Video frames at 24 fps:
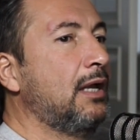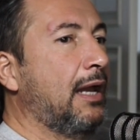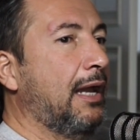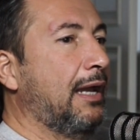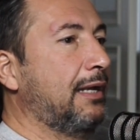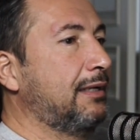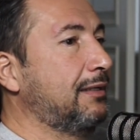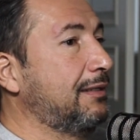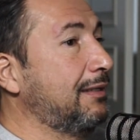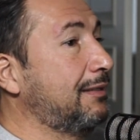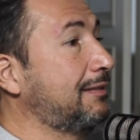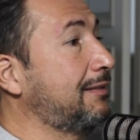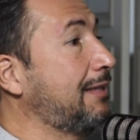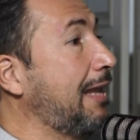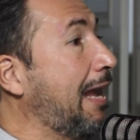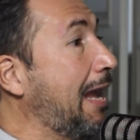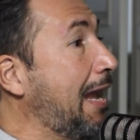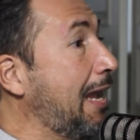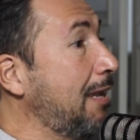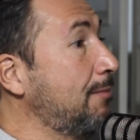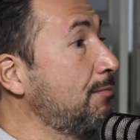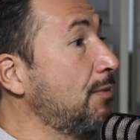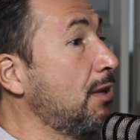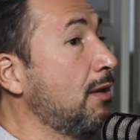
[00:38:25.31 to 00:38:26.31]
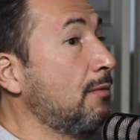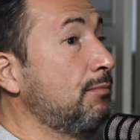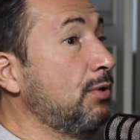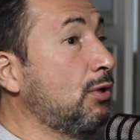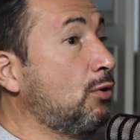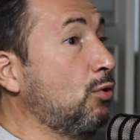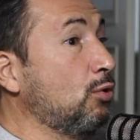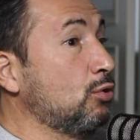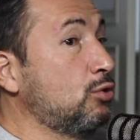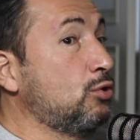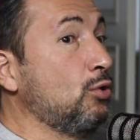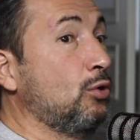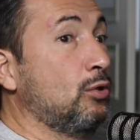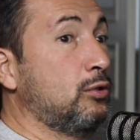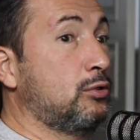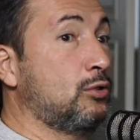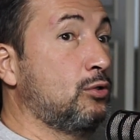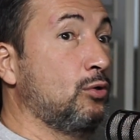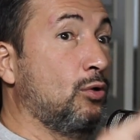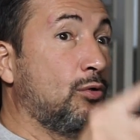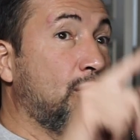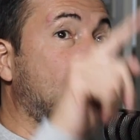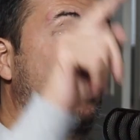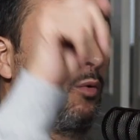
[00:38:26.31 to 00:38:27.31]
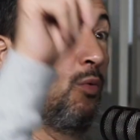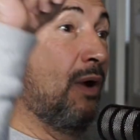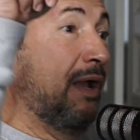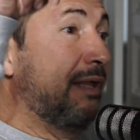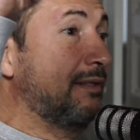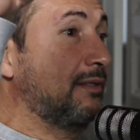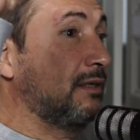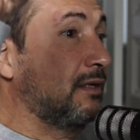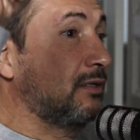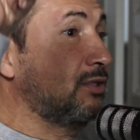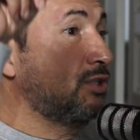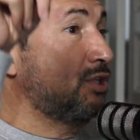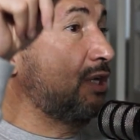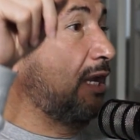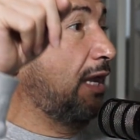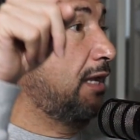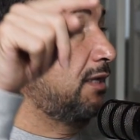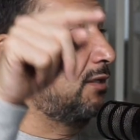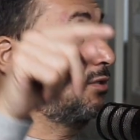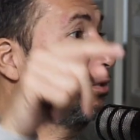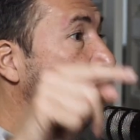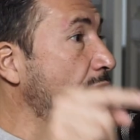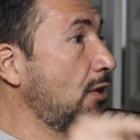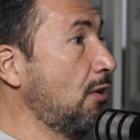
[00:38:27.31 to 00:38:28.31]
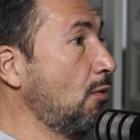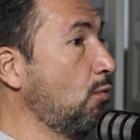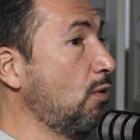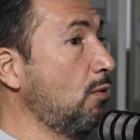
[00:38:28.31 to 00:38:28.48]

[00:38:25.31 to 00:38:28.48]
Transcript: and the time because also the weather changed.